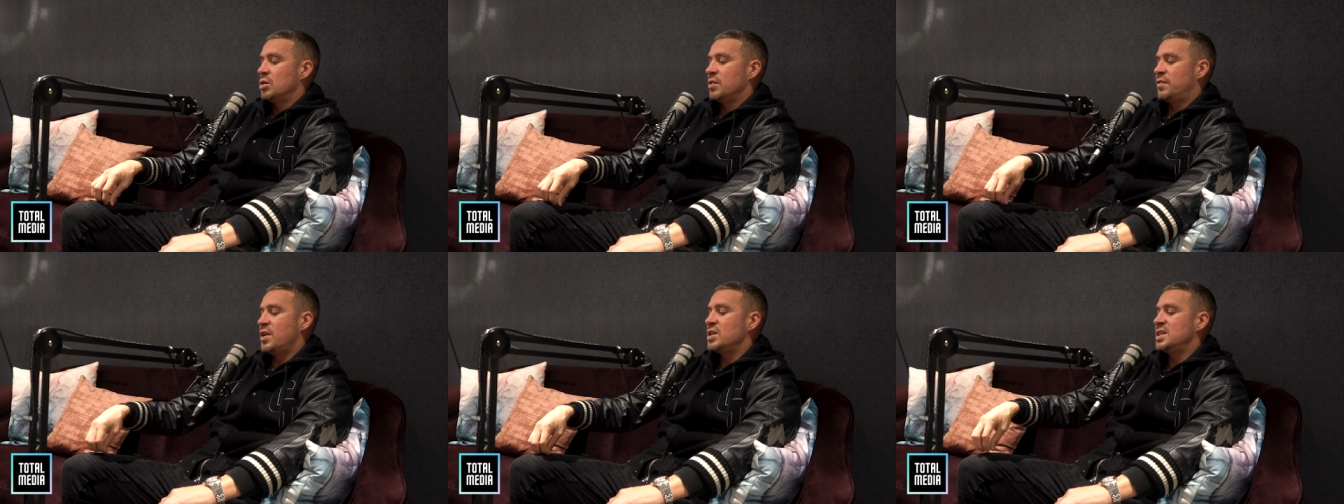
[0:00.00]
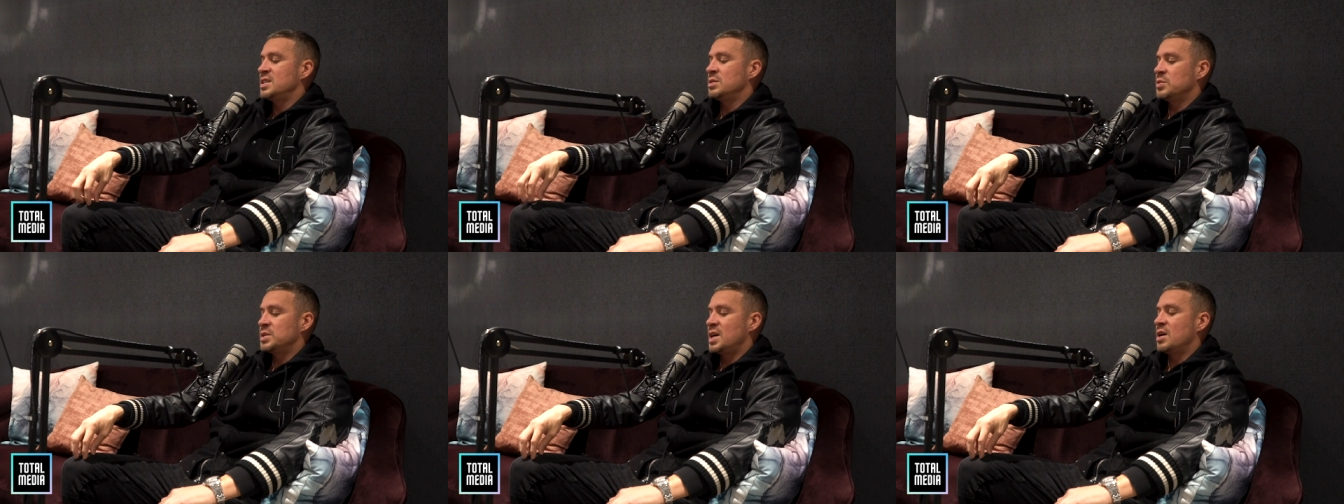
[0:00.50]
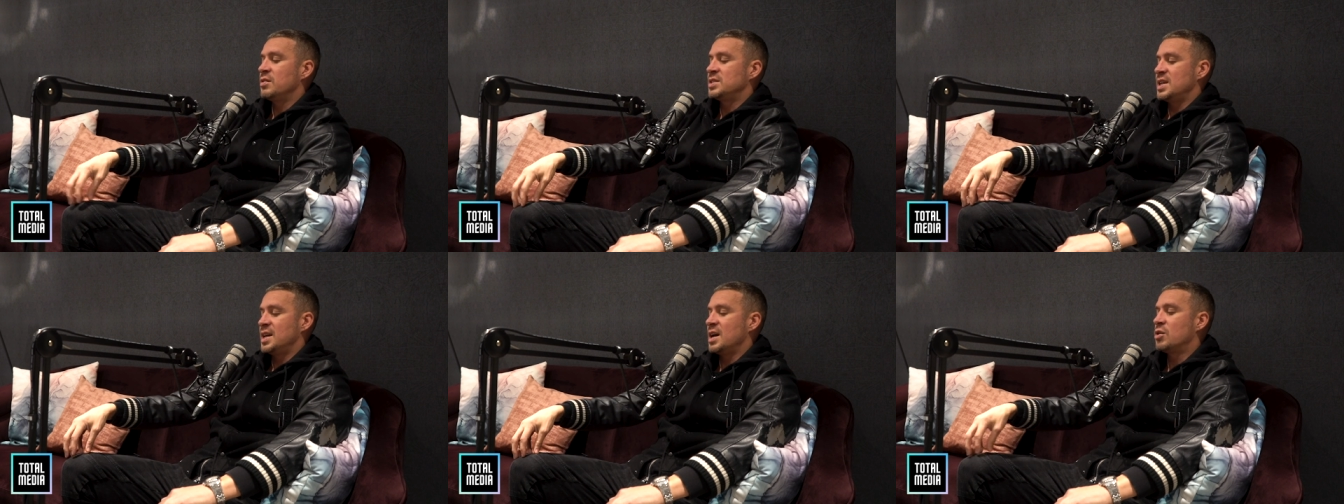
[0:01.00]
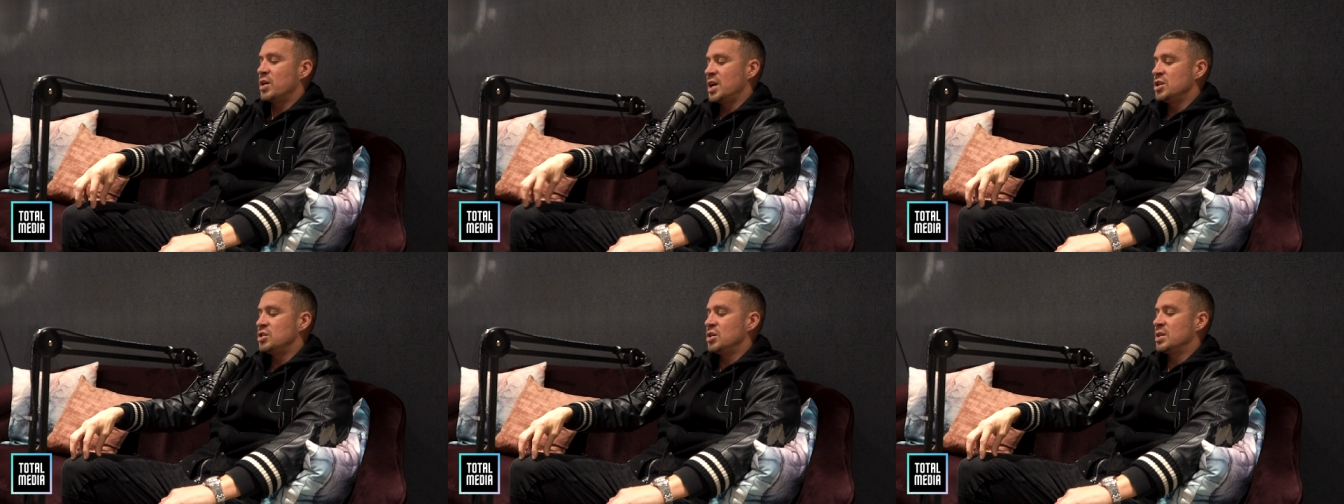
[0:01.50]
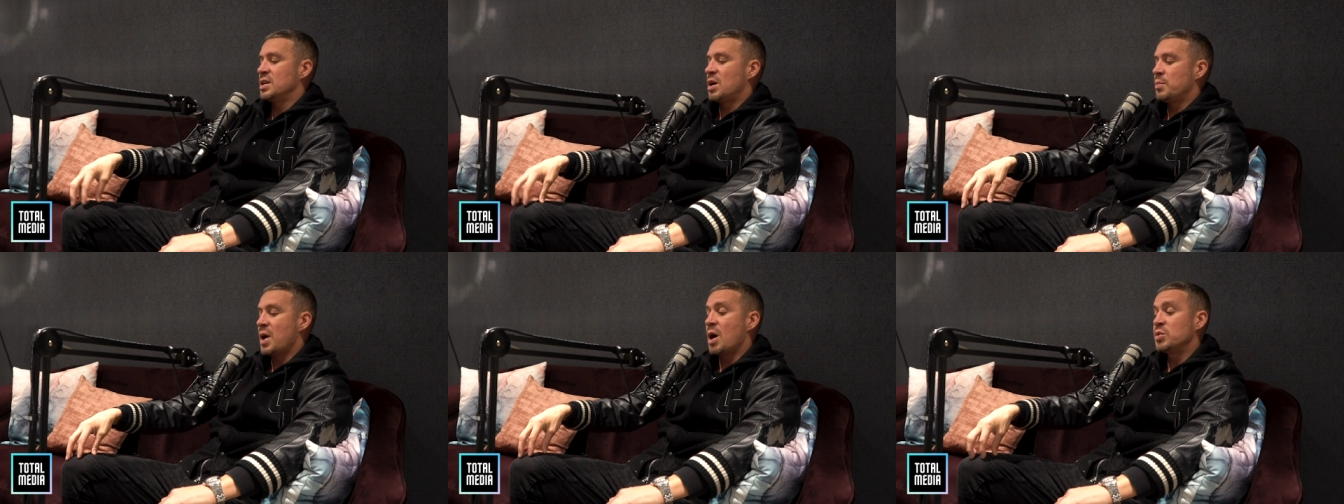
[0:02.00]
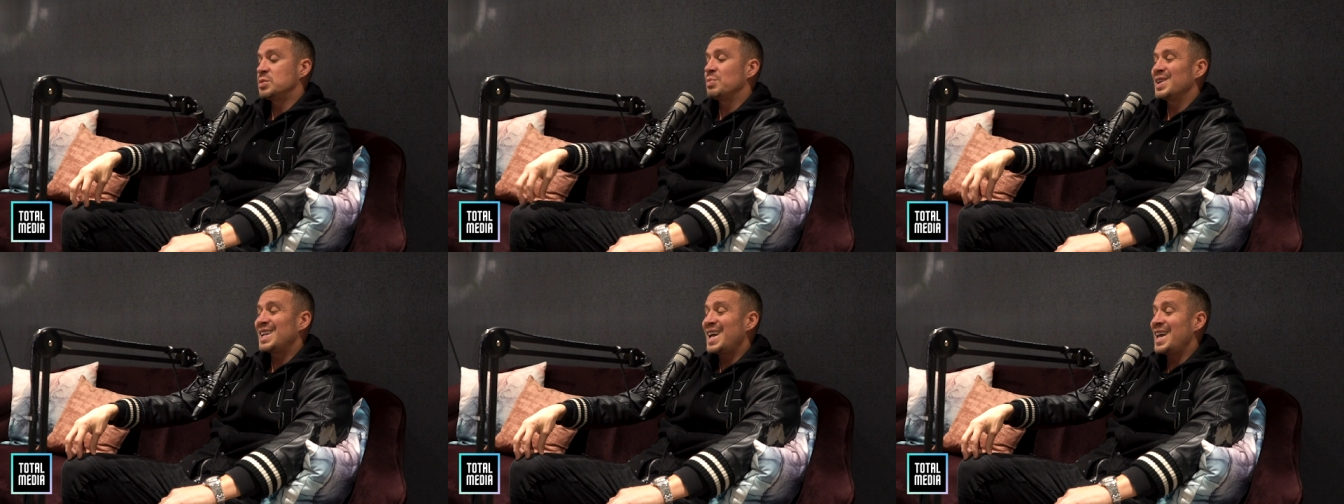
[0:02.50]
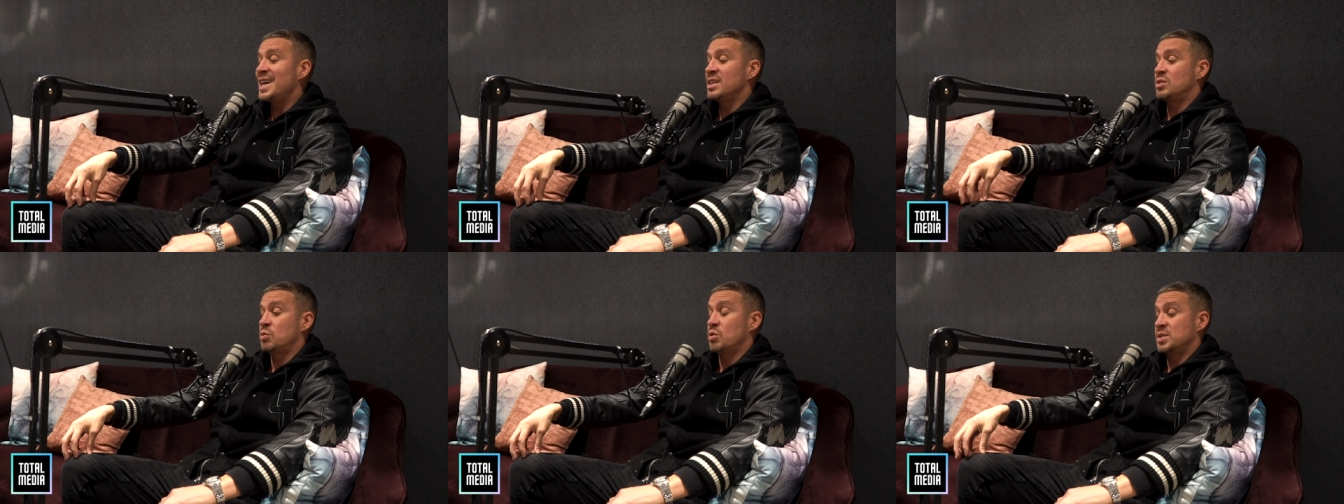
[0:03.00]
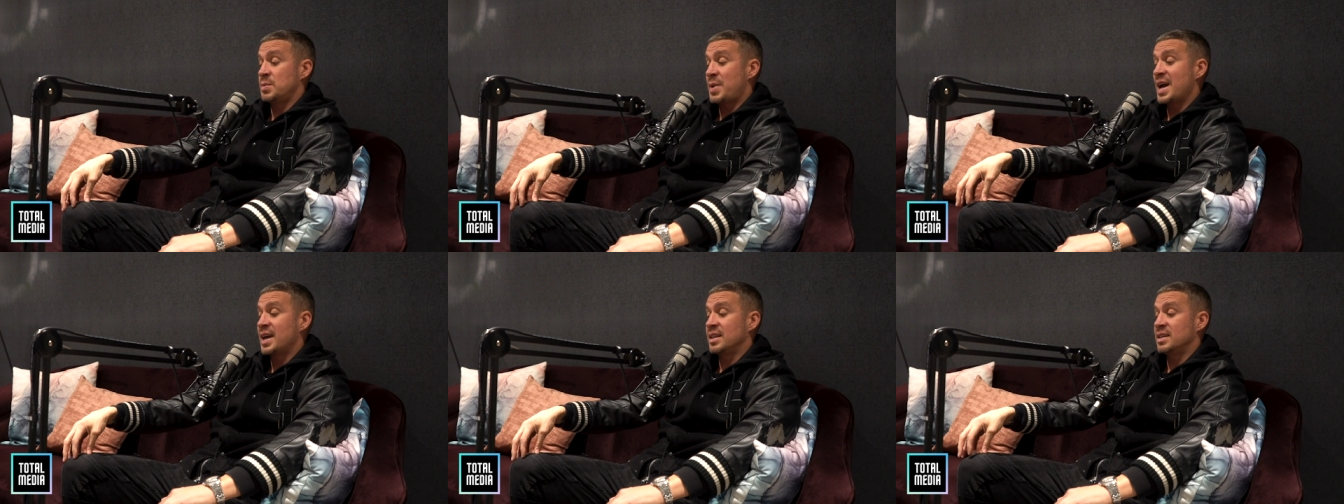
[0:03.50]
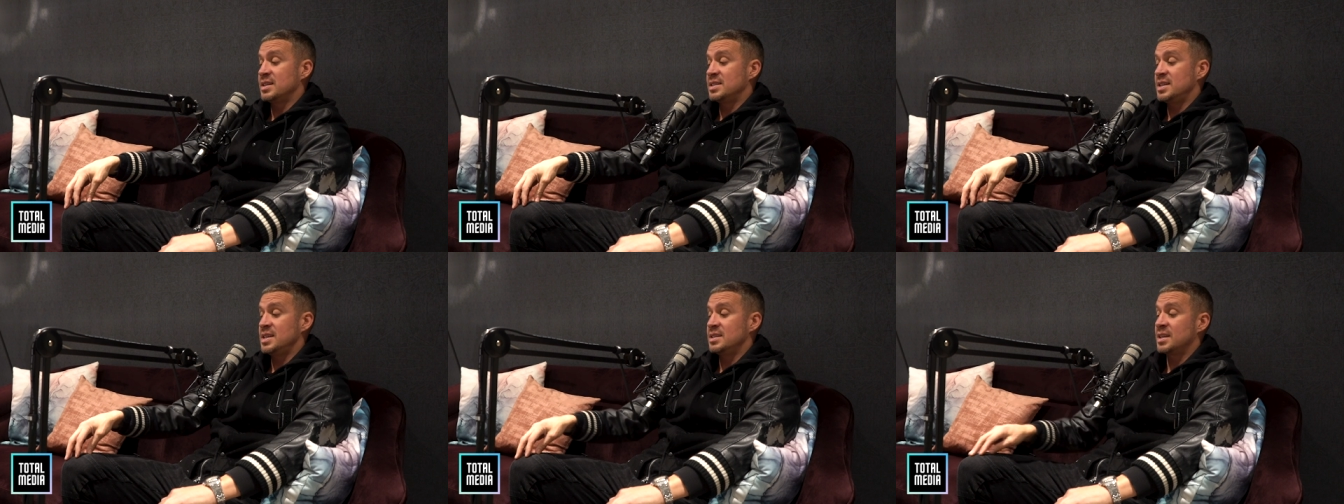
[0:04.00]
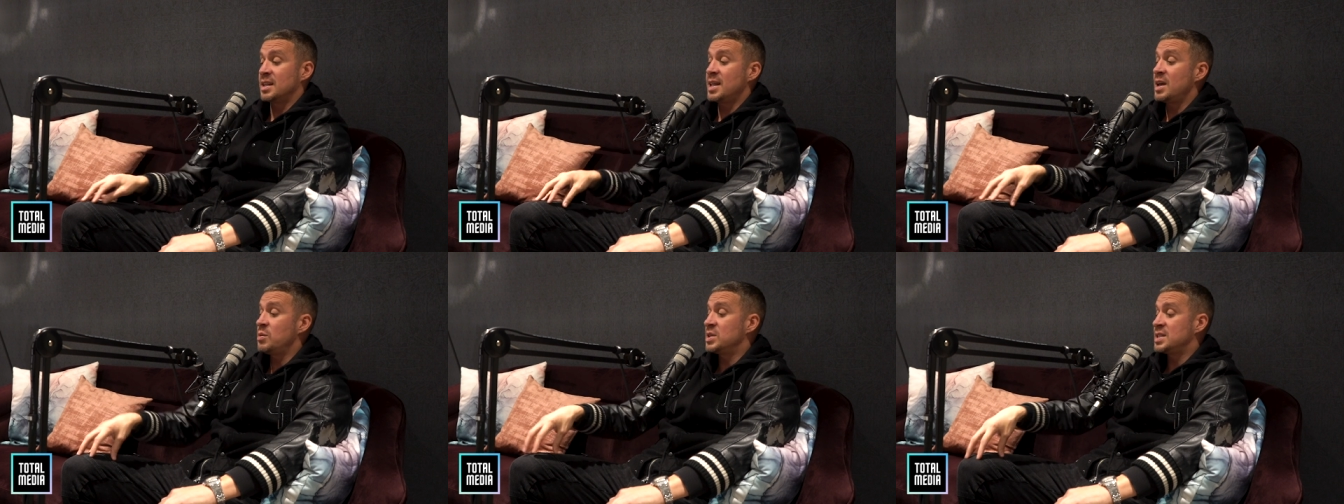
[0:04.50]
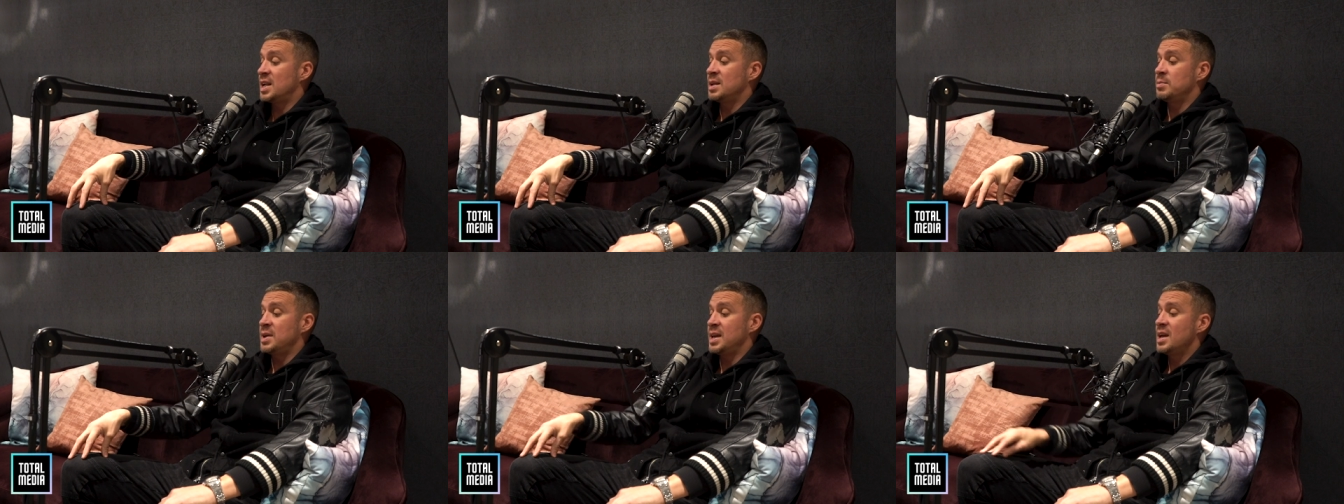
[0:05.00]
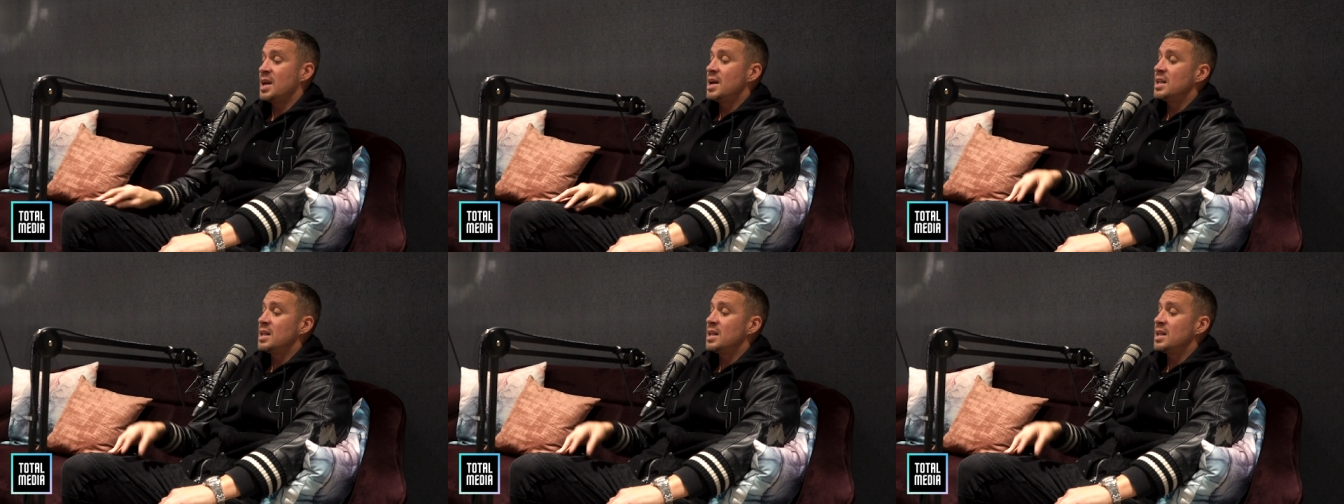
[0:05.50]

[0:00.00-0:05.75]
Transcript: the first season I was there, obviously I got injured, not, but I was playing towards the back end of the season, and they were telling me,